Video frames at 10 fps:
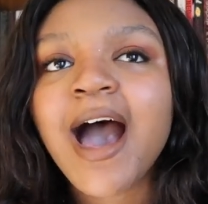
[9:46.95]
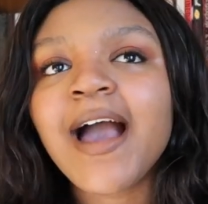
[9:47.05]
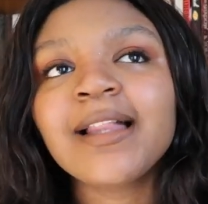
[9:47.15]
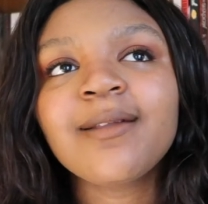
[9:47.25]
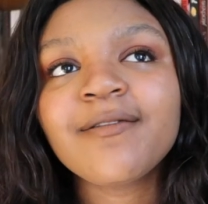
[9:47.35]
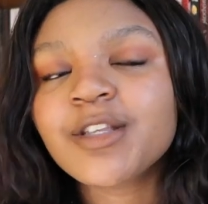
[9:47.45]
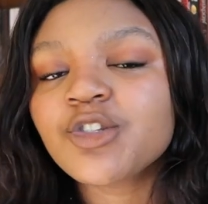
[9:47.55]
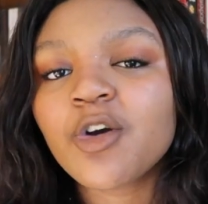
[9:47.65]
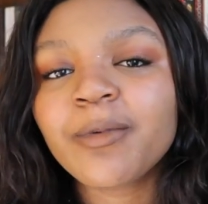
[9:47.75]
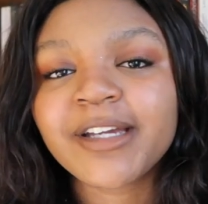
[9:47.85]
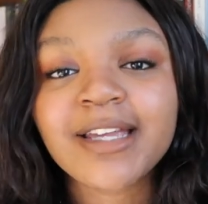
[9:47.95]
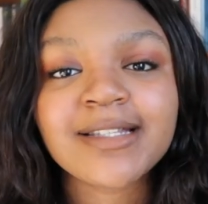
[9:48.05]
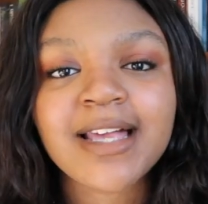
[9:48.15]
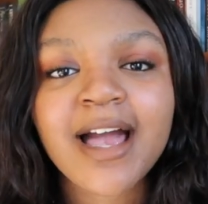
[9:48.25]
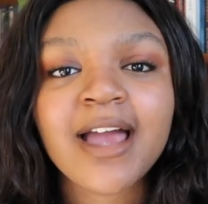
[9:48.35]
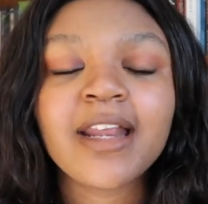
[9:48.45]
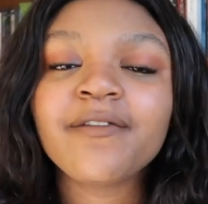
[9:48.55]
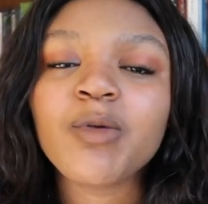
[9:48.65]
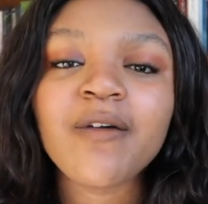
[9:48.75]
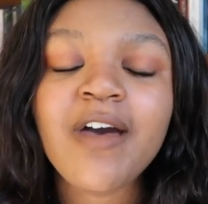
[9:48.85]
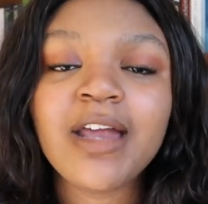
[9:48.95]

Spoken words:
I love this trope, like I said. If you have